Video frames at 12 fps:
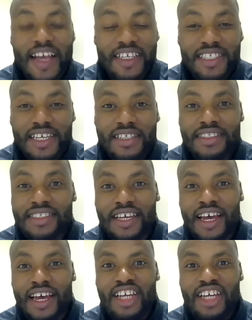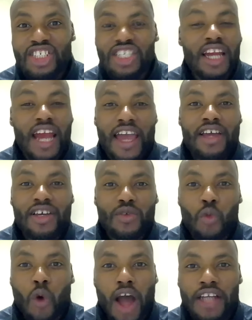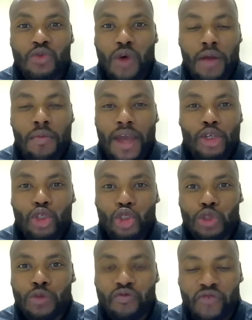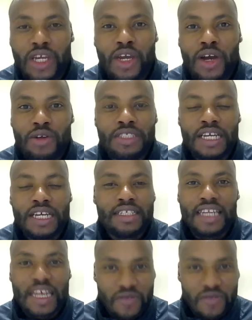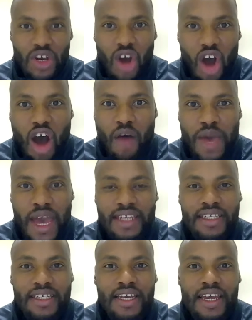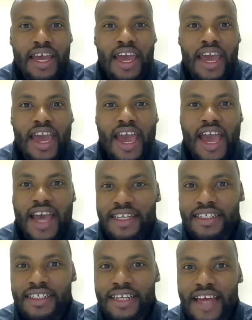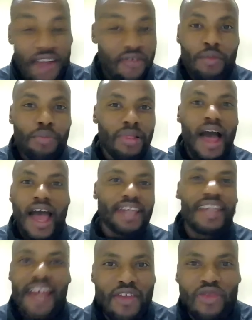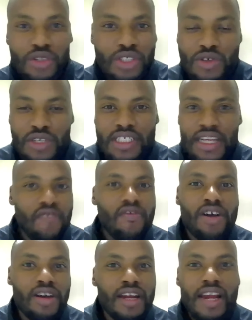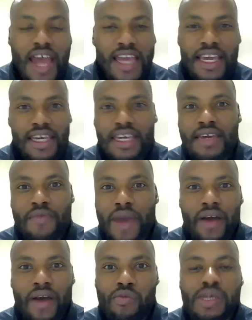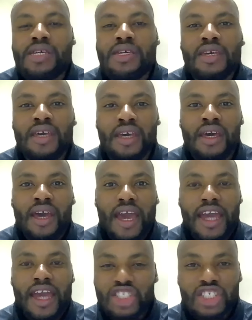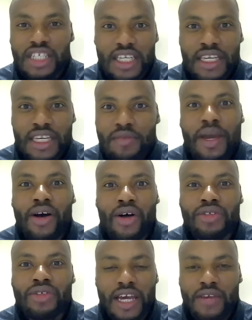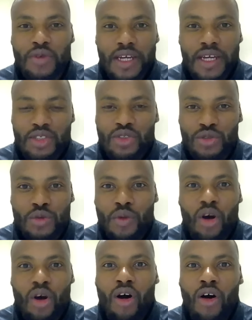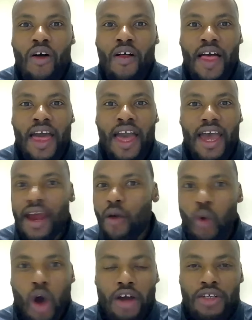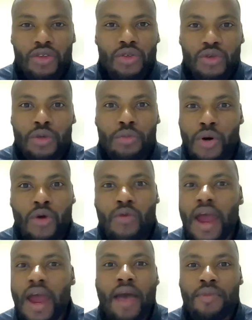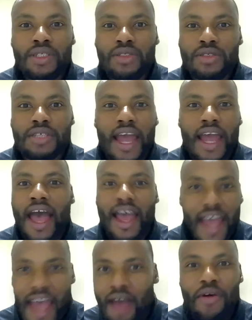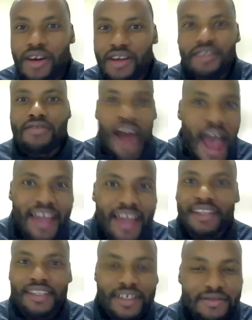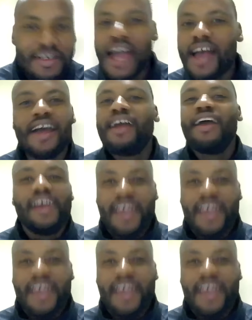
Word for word: Texas. She like watched one of my YouTube videos and left a comment and I replied and I thought she was never gonna like email me. And yeah. she emailed and we had a Zoom call and I walked her through the program and she was like, I- am gonna try it, Kuda.